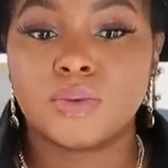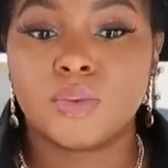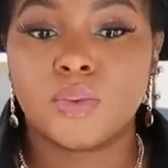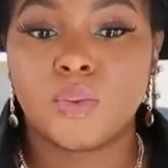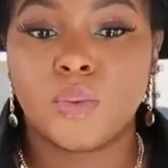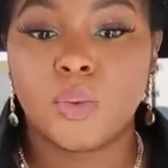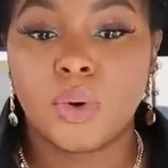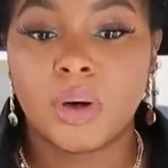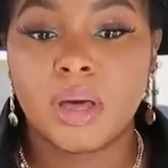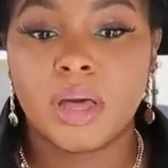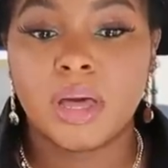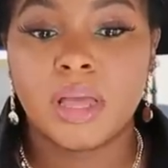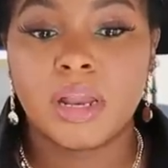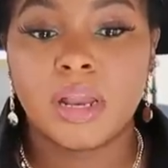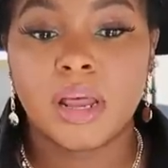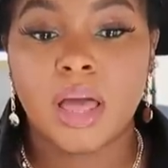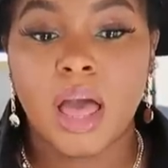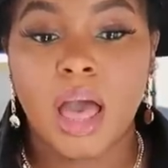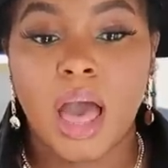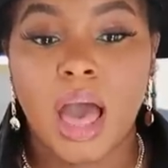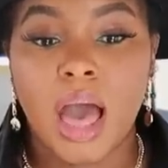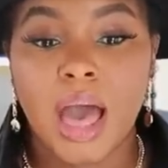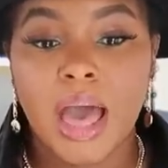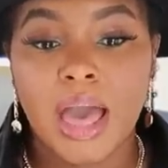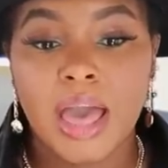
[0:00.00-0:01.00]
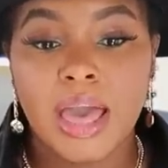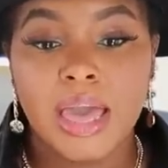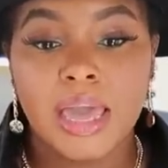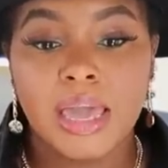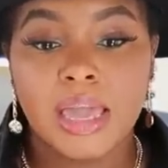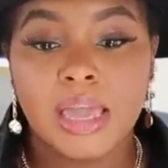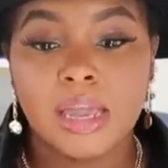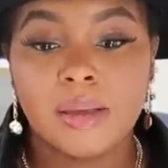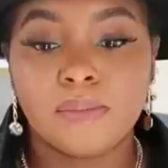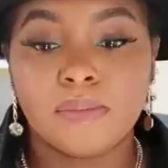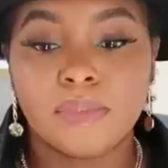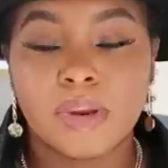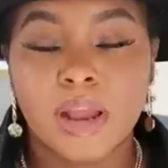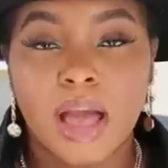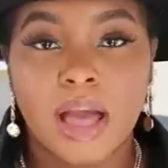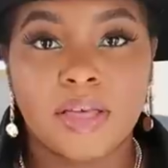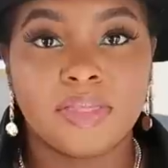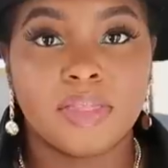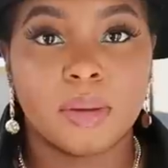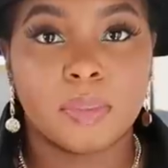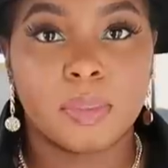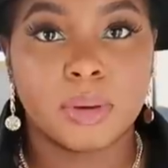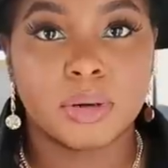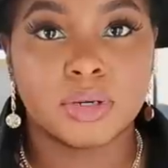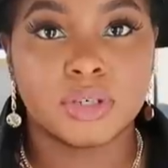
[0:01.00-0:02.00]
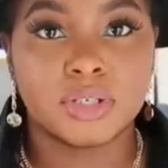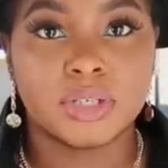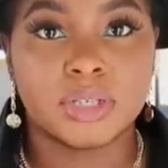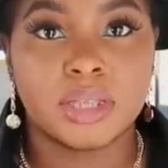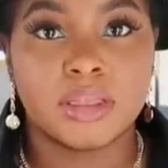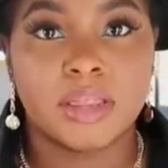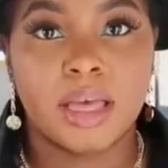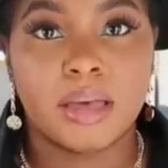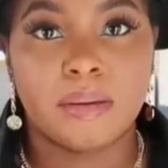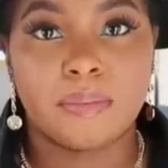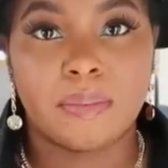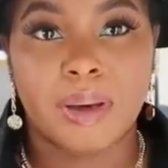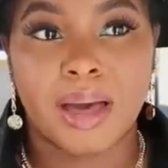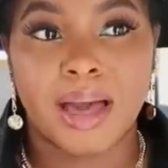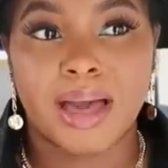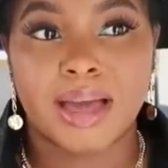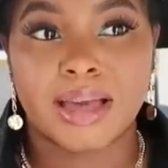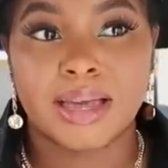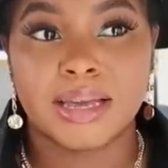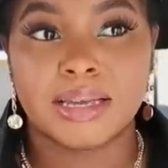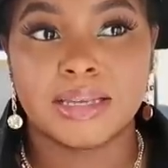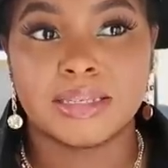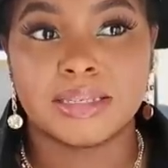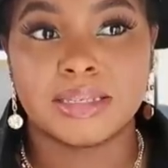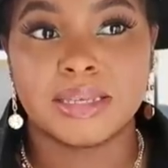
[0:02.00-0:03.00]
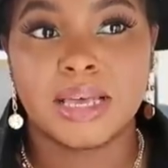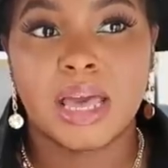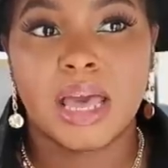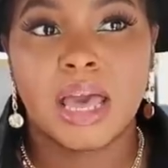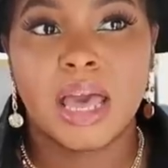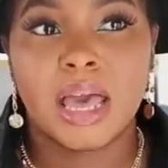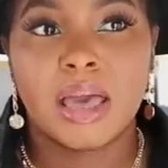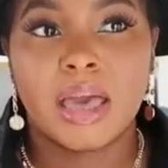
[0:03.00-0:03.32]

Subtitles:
One, I'm not the person that buys